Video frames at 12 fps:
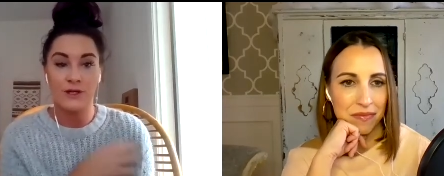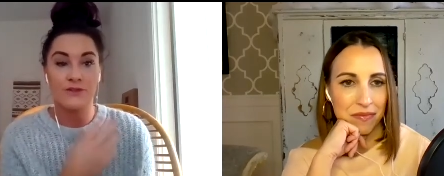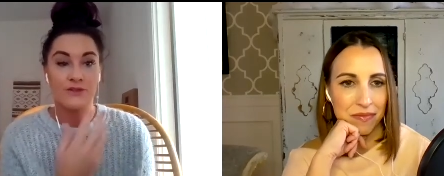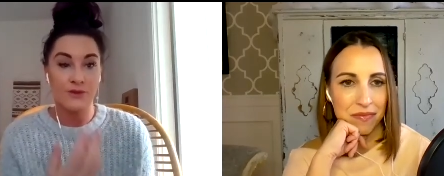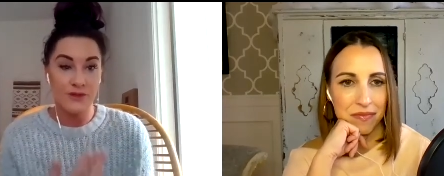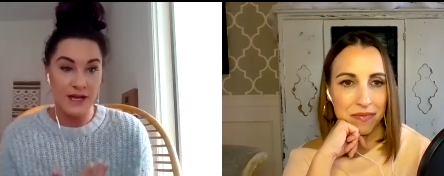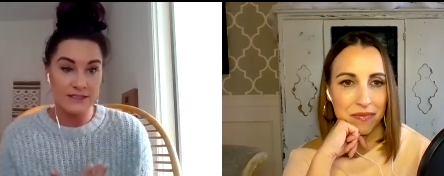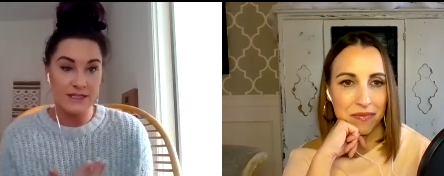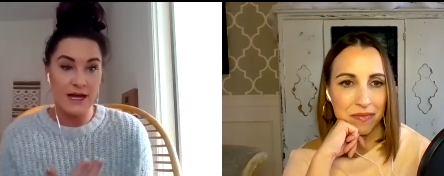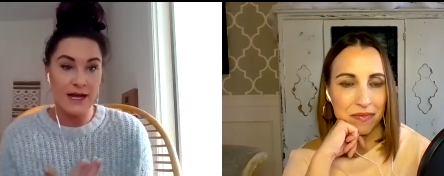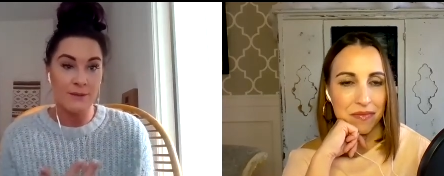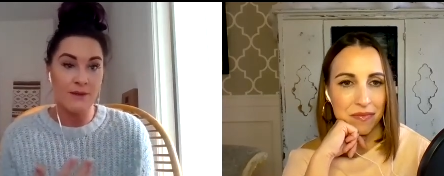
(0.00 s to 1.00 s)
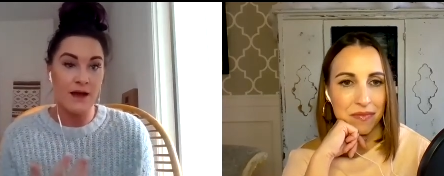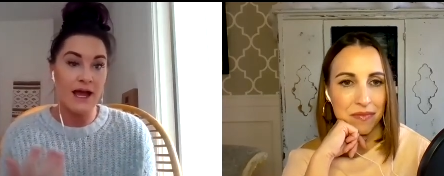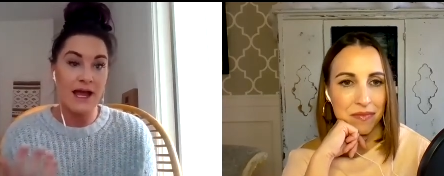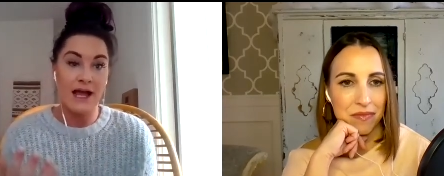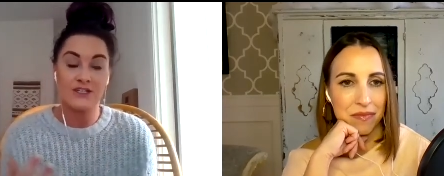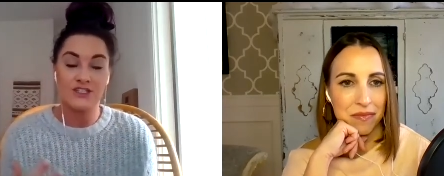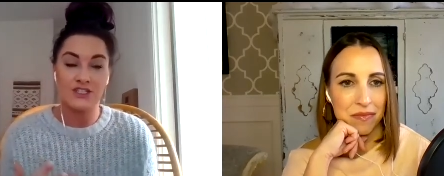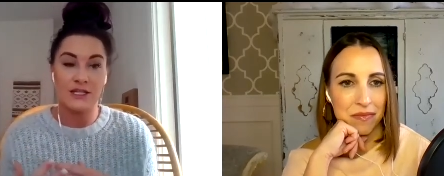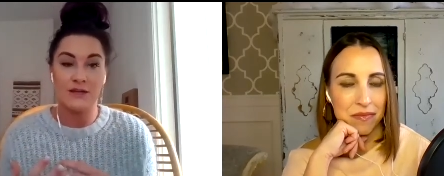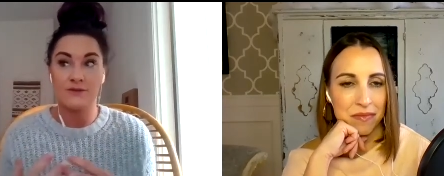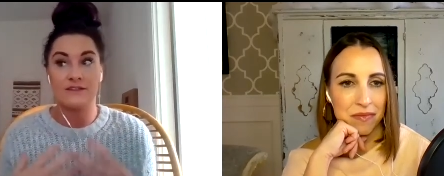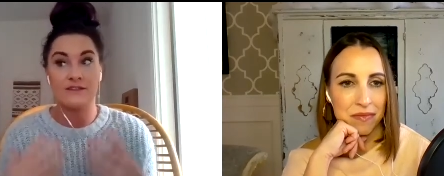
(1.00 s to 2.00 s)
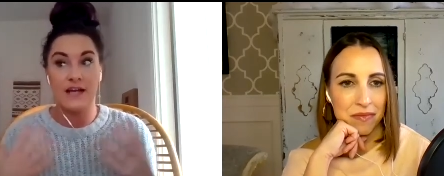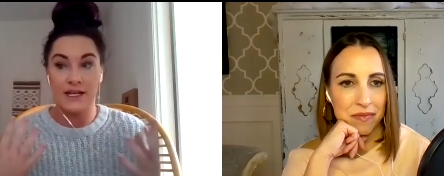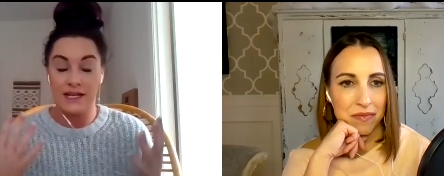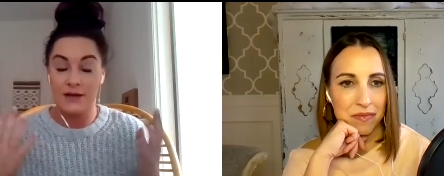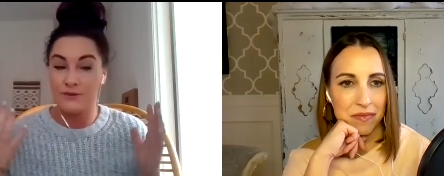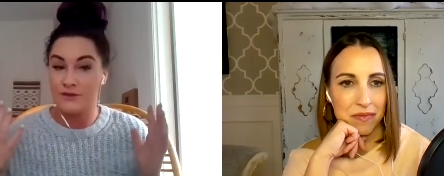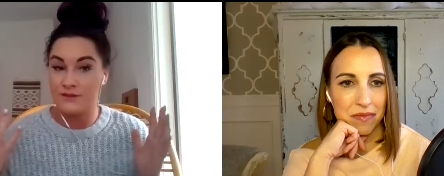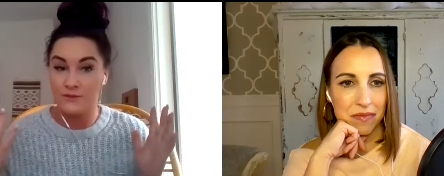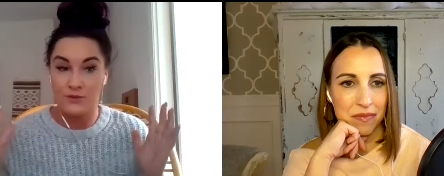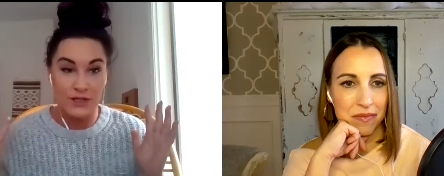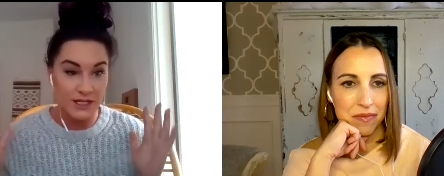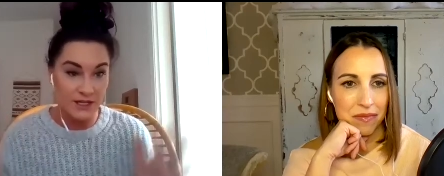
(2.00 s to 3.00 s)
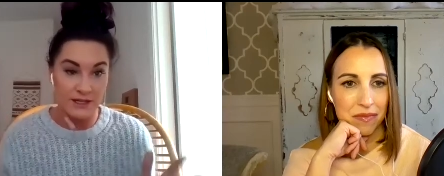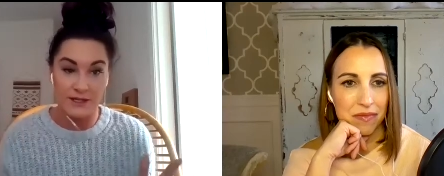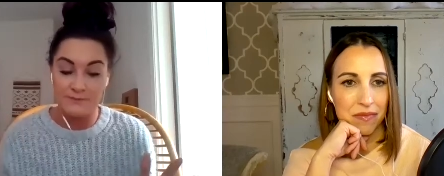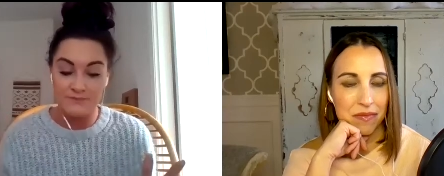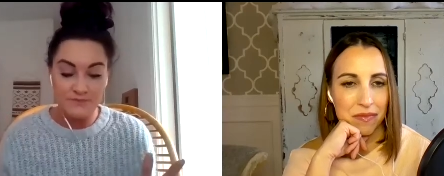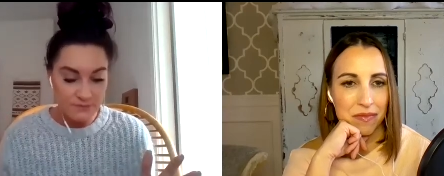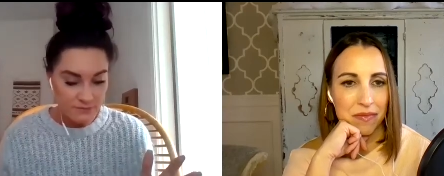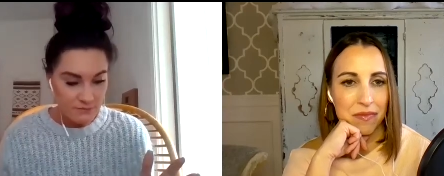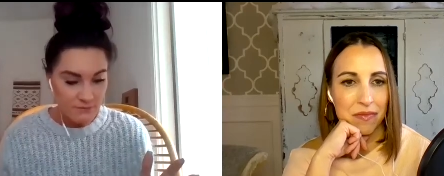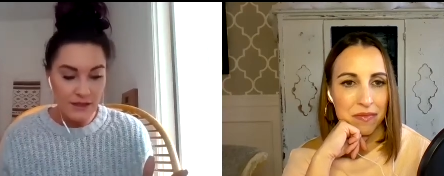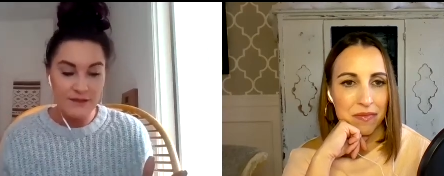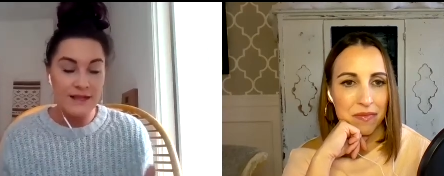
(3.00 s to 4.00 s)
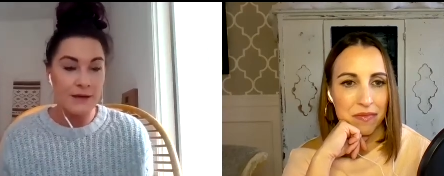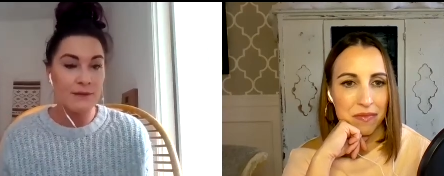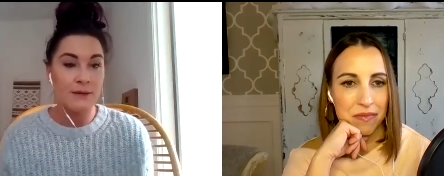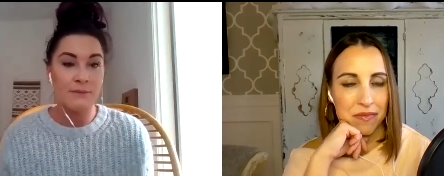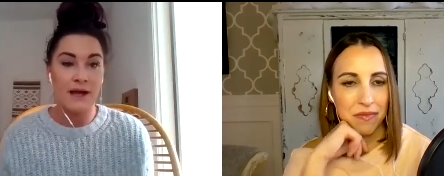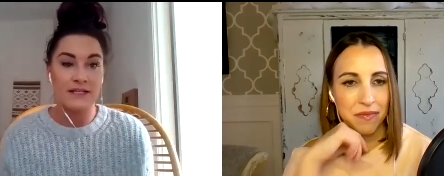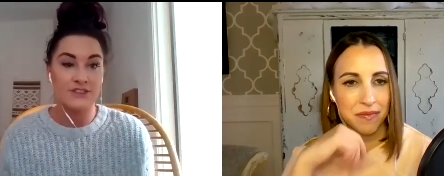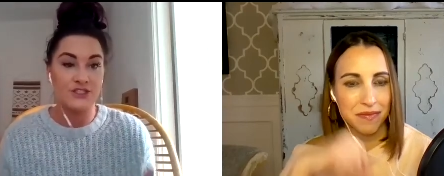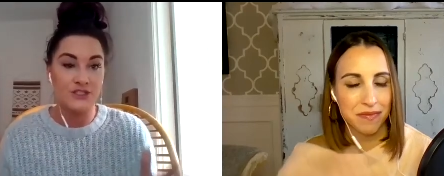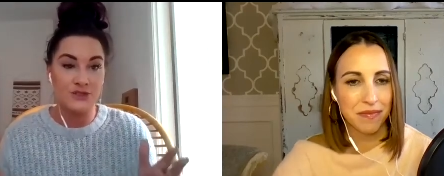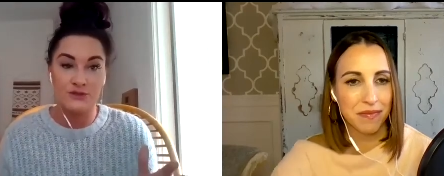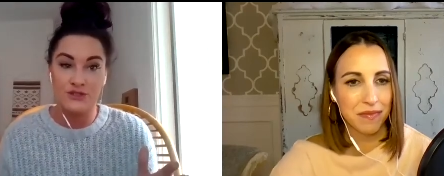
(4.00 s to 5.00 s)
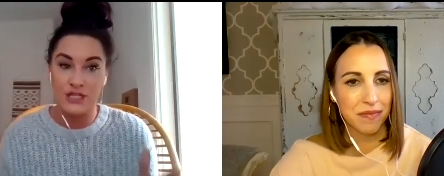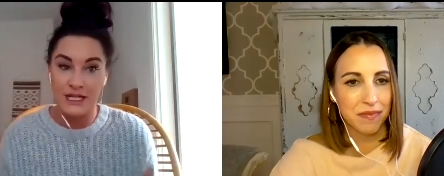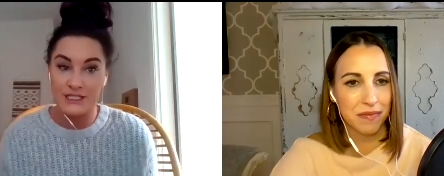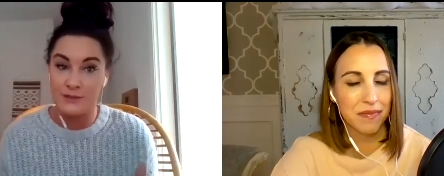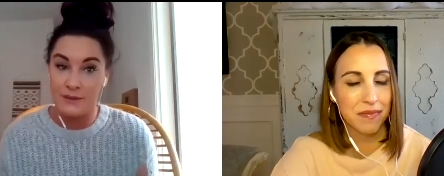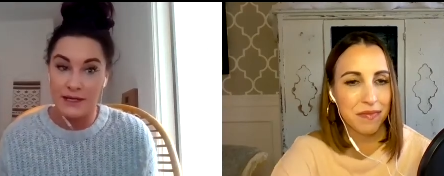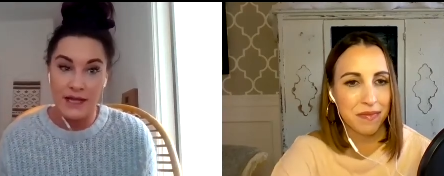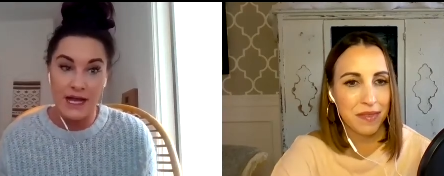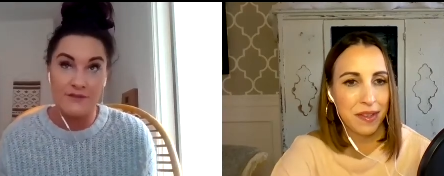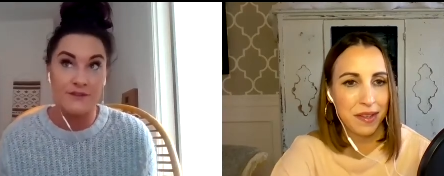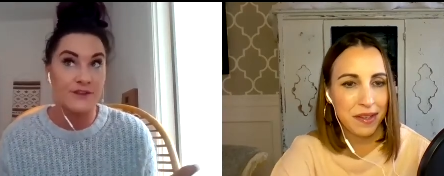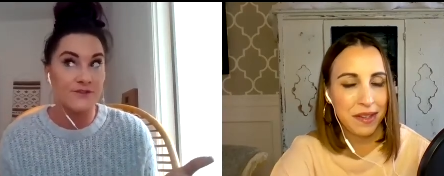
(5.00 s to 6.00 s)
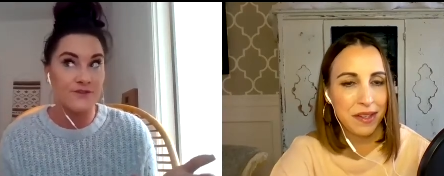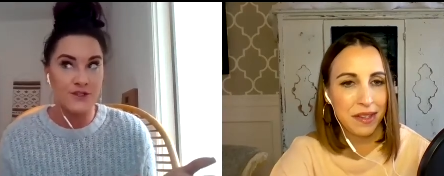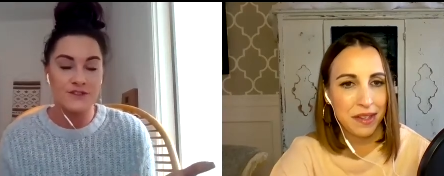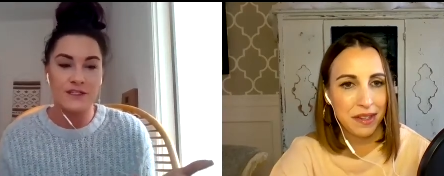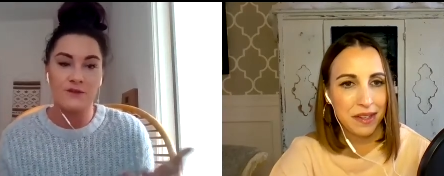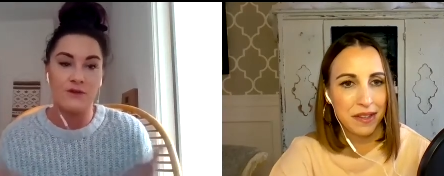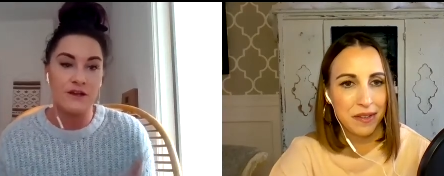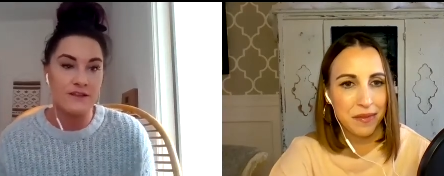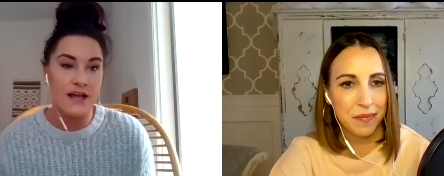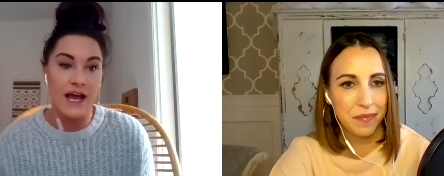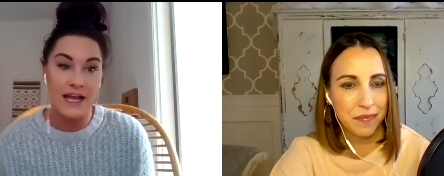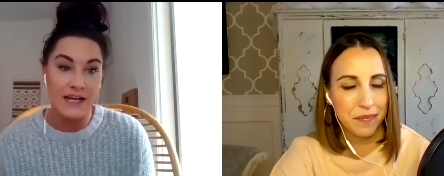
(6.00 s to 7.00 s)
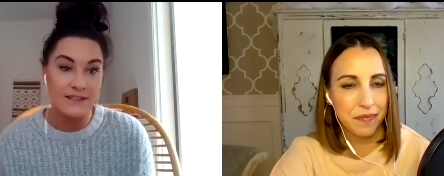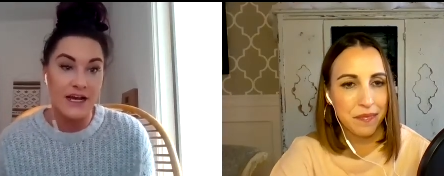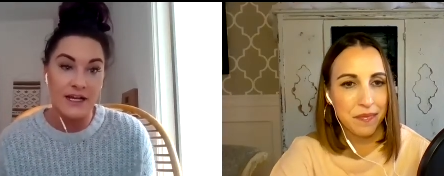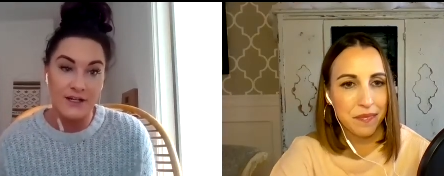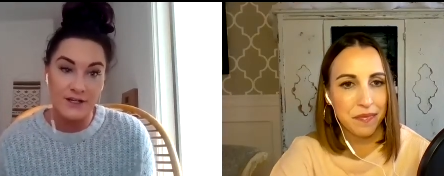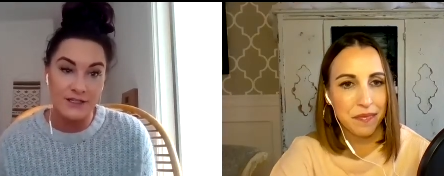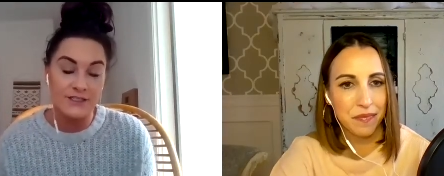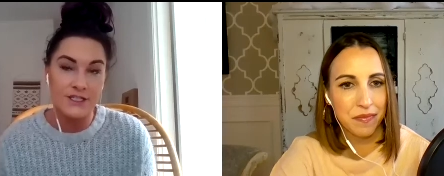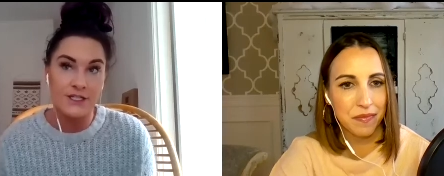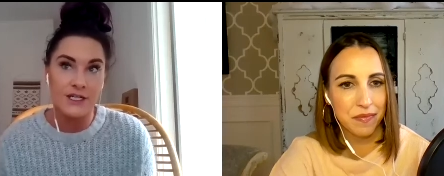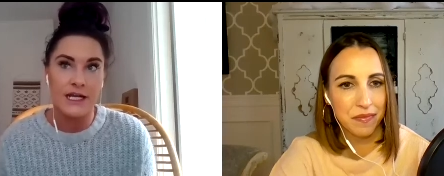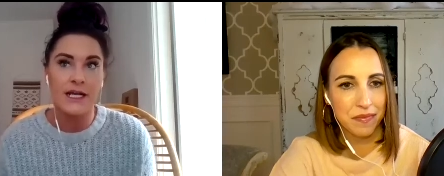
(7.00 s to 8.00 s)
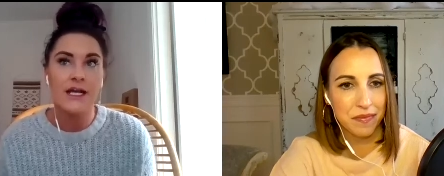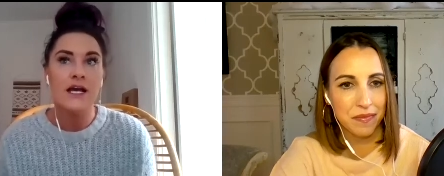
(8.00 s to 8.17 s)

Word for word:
Speaker 1: And through that time, I actually decided I was really going to set my mind to changing my life. And the first thing was I had to hire an attorney.